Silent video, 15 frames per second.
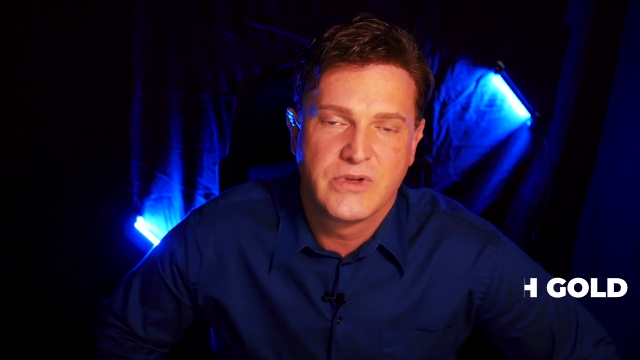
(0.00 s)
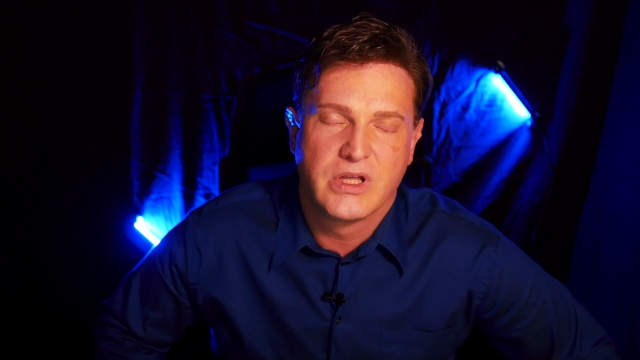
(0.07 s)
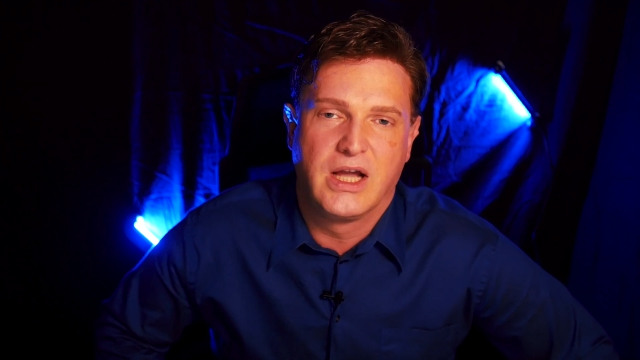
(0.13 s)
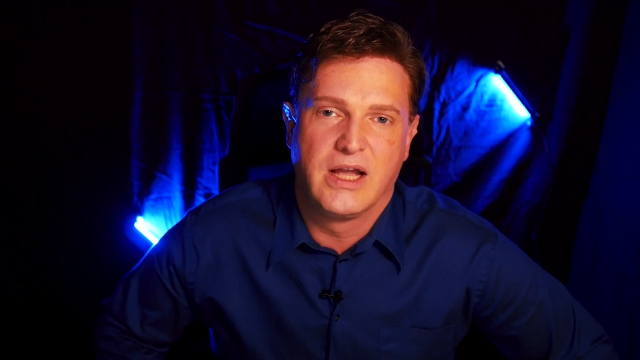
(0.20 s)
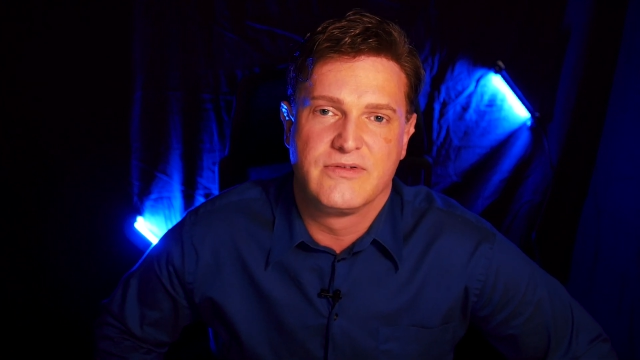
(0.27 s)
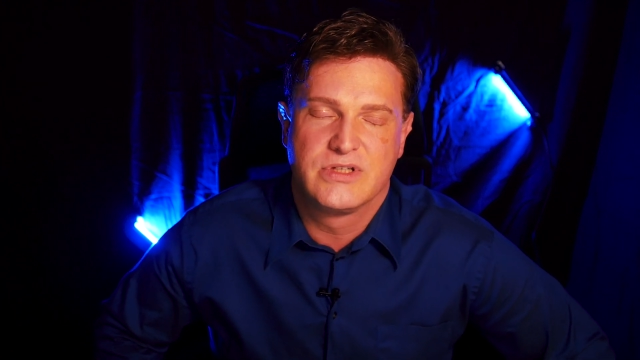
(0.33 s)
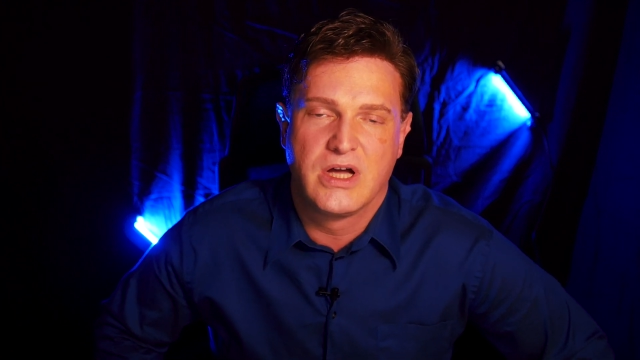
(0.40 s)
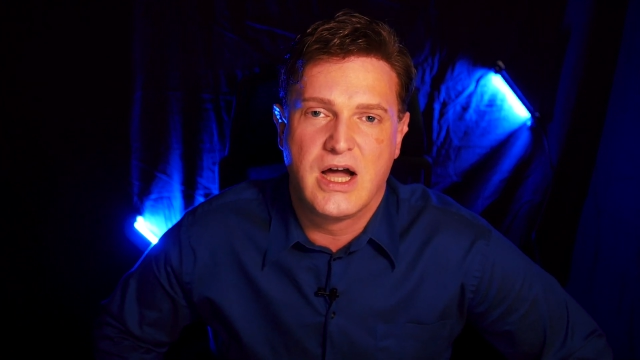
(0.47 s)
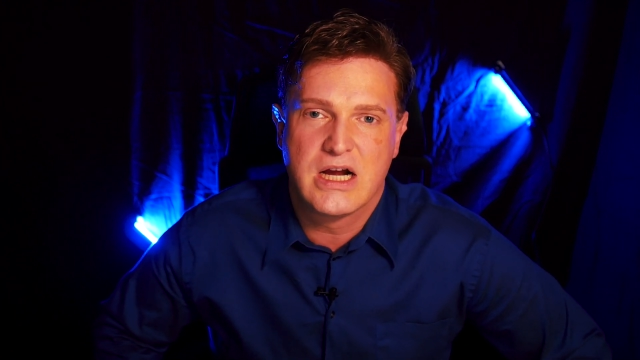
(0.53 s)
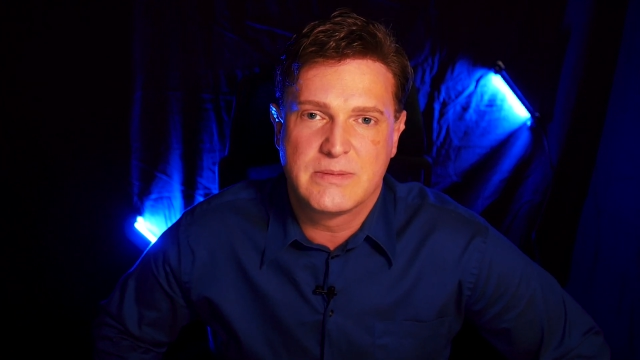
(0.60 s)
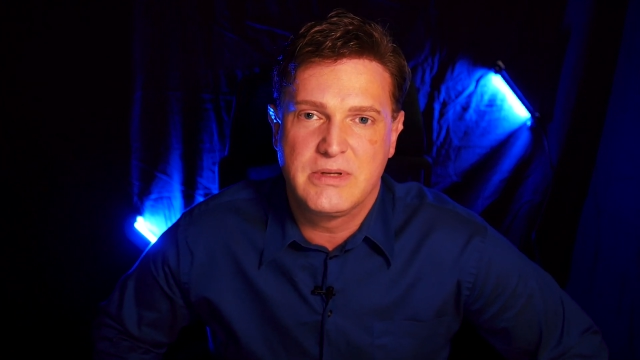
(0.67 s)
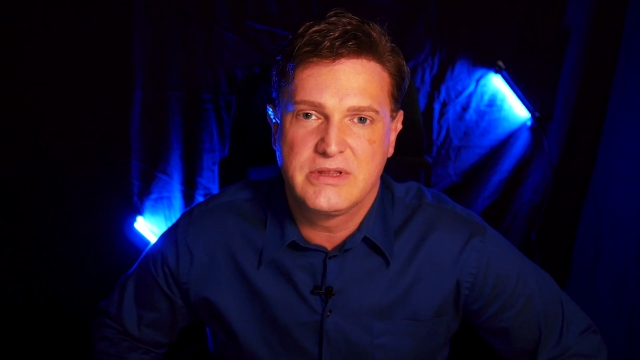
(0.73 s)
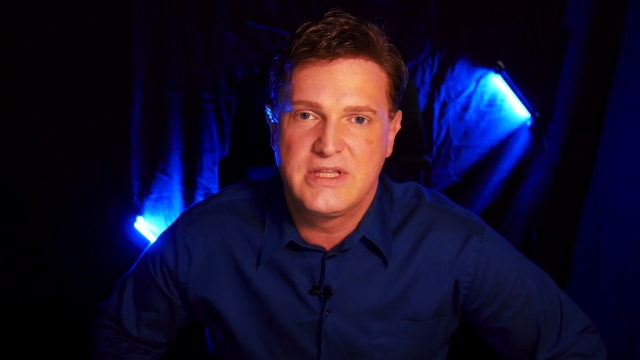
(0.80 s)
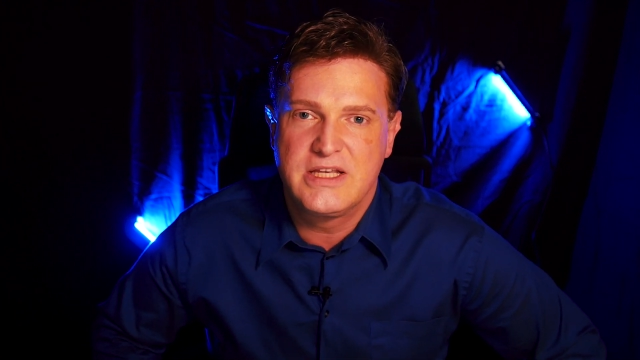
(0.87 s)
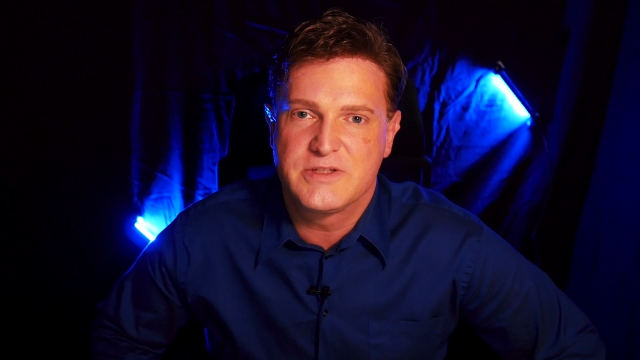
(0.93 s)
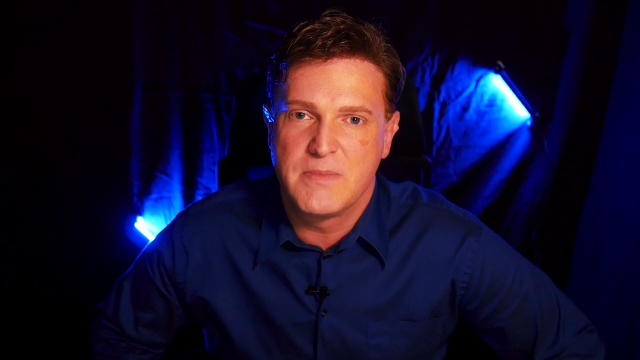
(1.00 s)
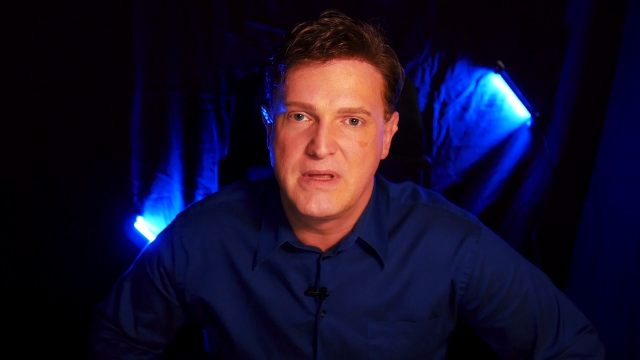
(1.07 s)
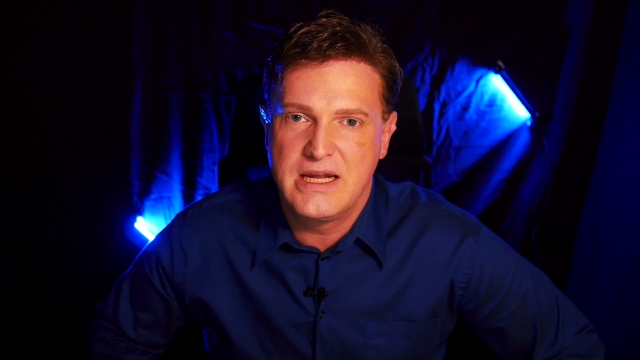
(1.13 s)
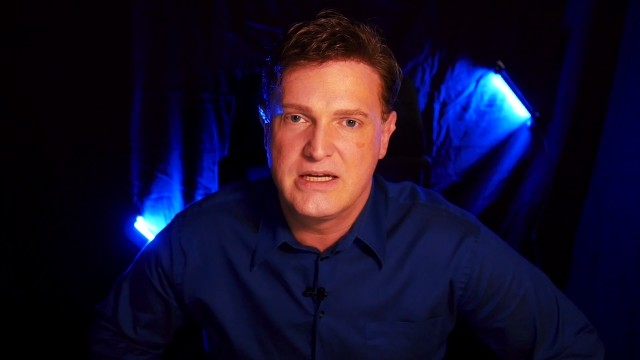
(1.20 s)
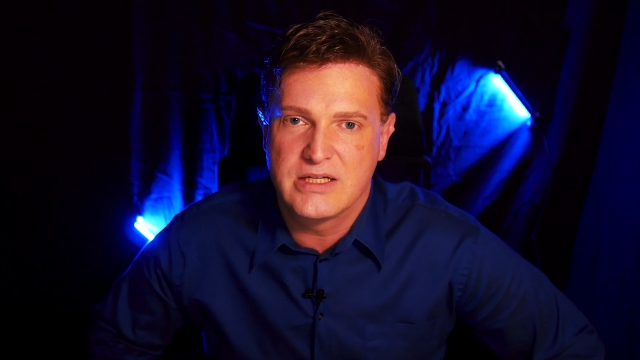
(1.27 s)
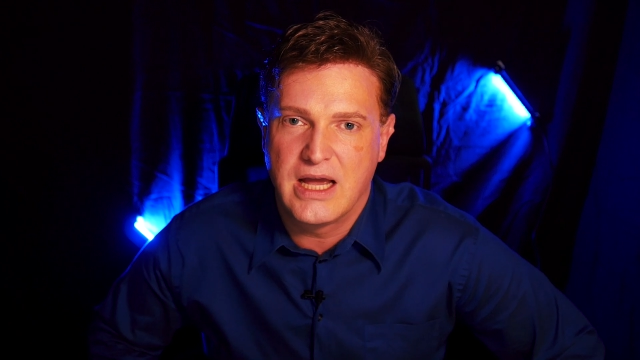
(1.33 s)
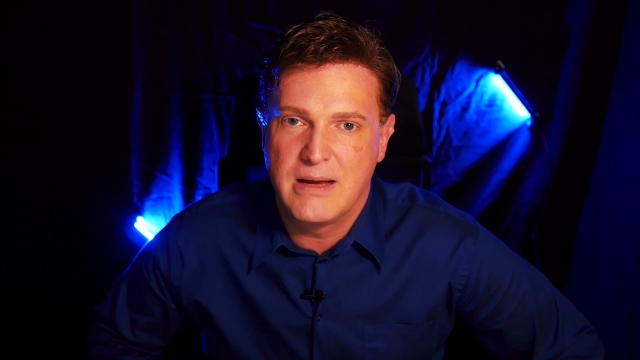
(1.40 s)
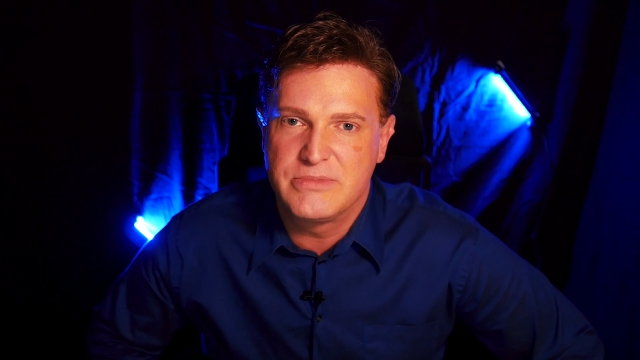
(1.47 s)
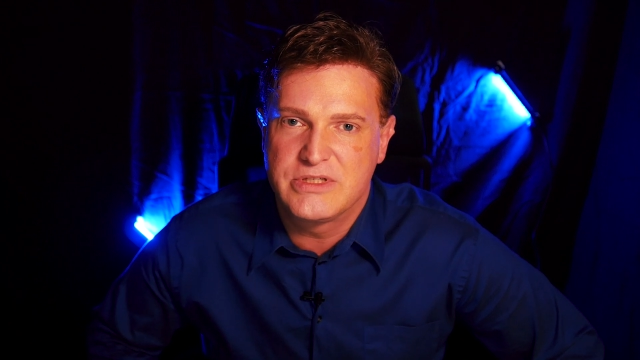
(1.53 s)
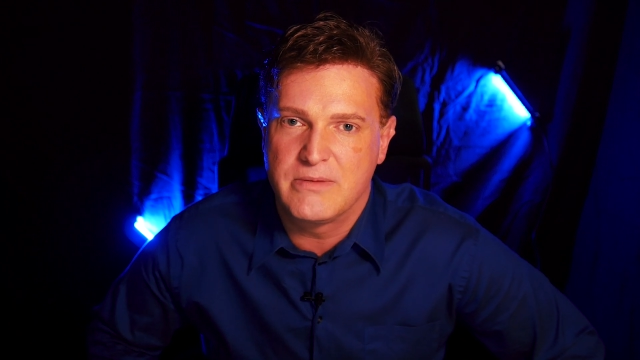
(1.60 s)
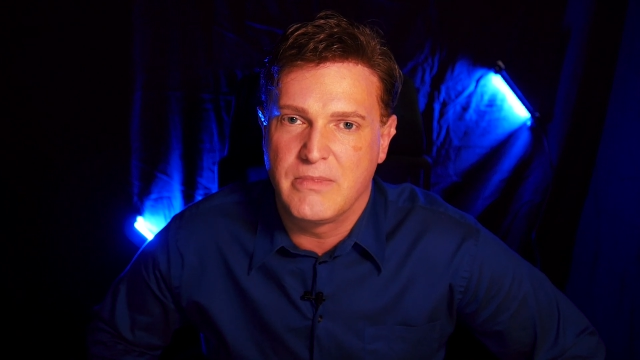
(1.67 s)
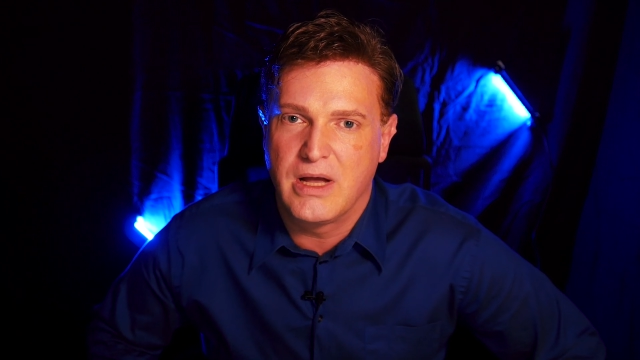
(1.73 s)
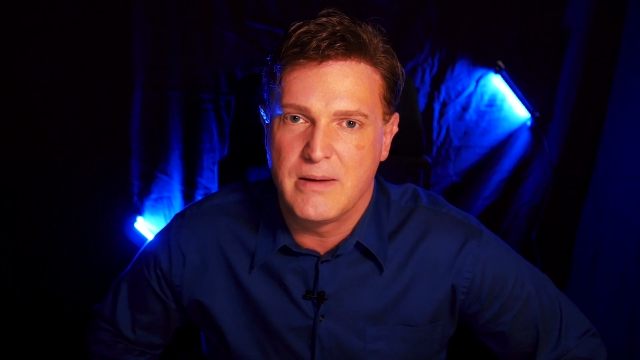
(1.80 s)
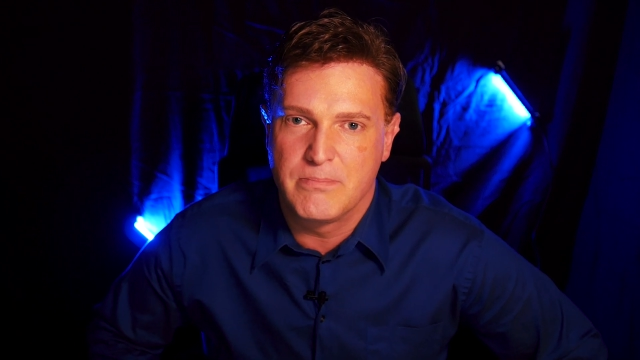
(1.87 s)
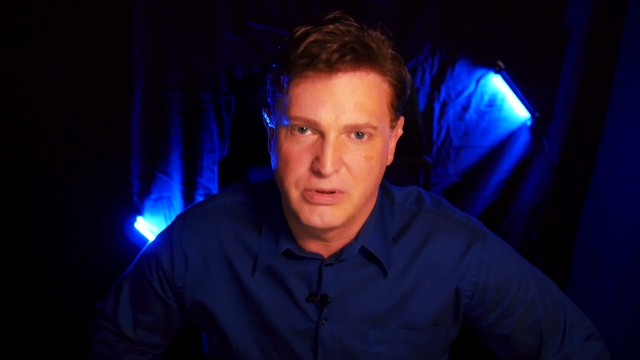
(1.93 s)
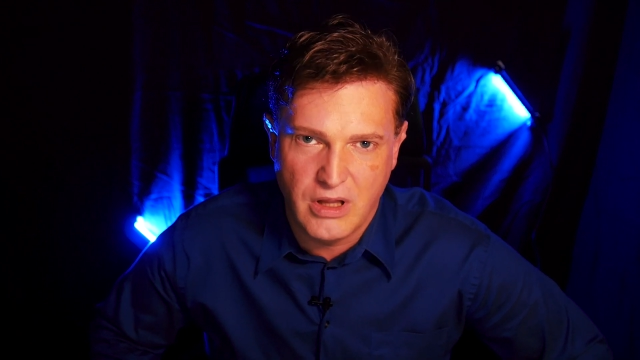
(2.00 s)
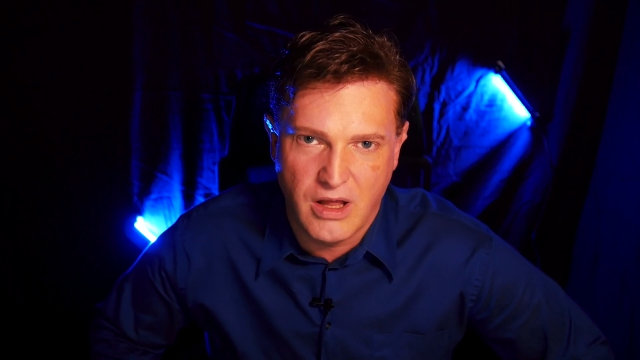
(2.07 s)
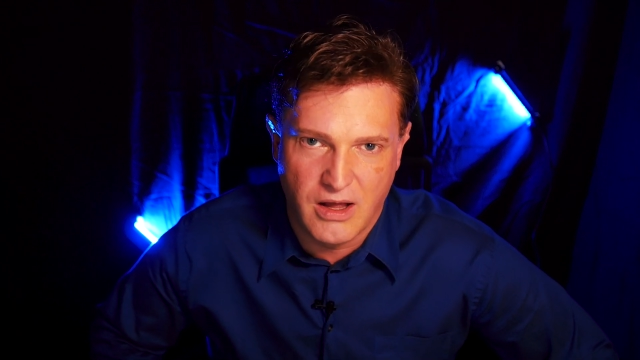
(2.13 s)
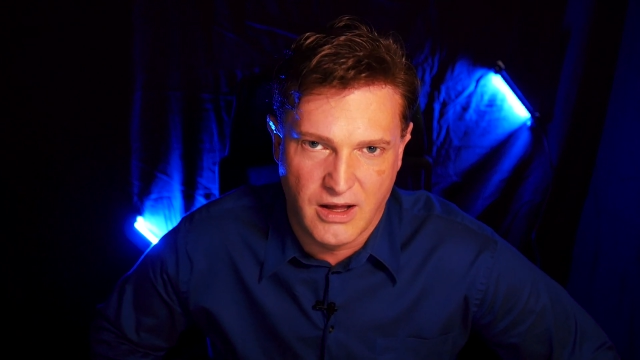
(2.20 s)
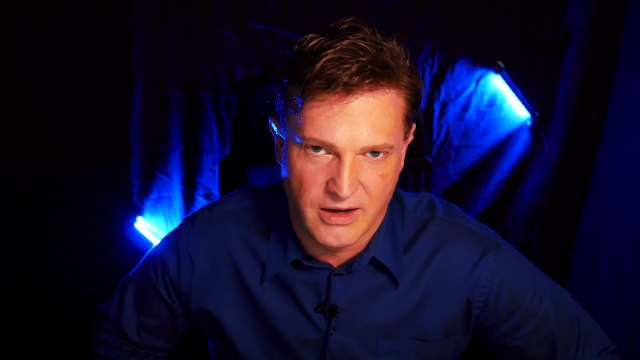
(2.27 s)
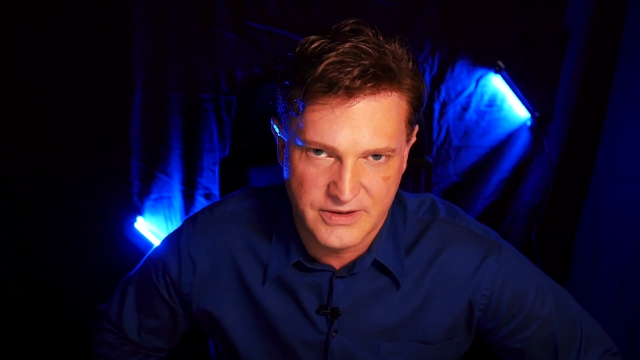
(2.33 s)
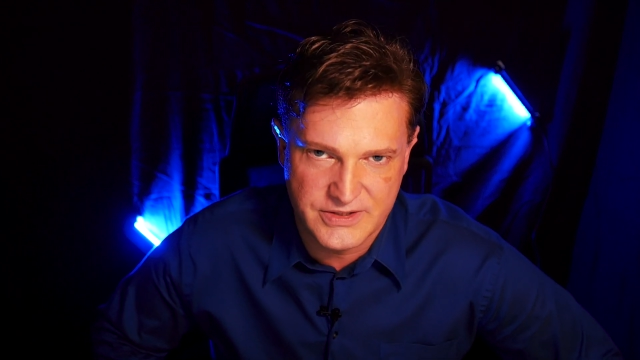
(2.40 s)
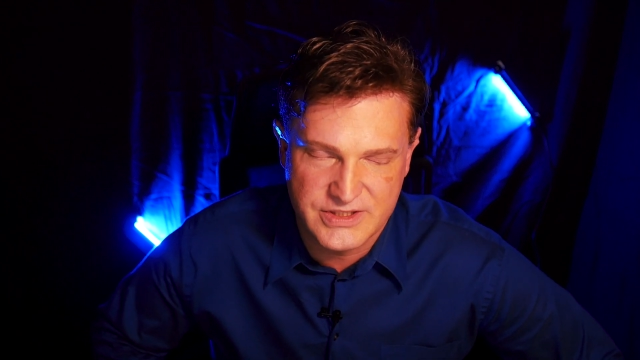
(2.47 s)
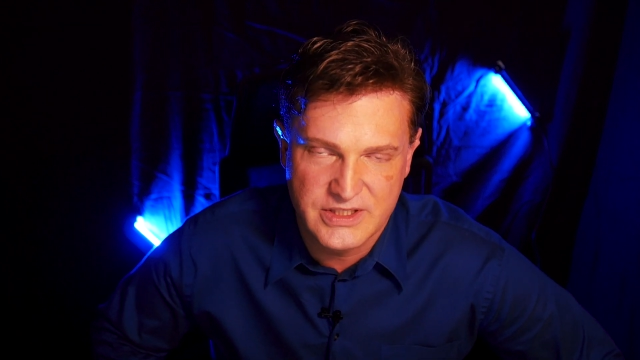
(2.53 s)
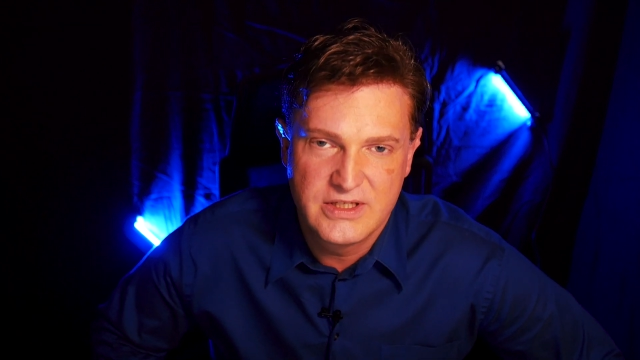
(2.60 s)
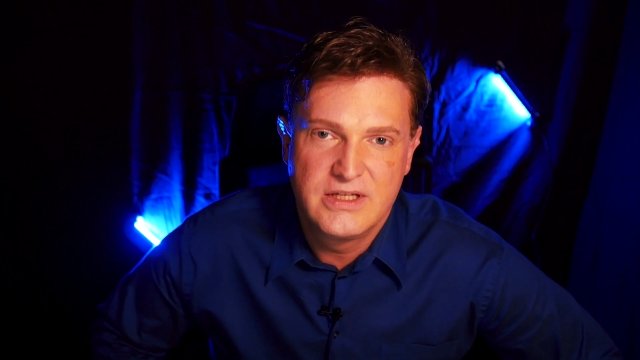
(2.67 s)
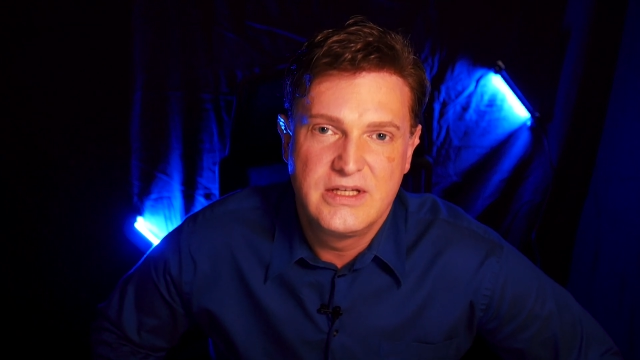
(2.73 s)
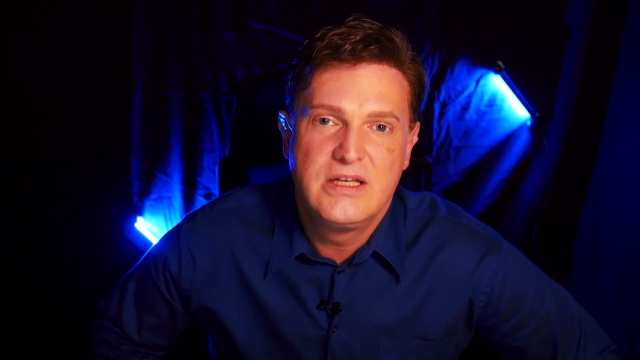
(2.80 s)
I have talked about this many times at my blogs.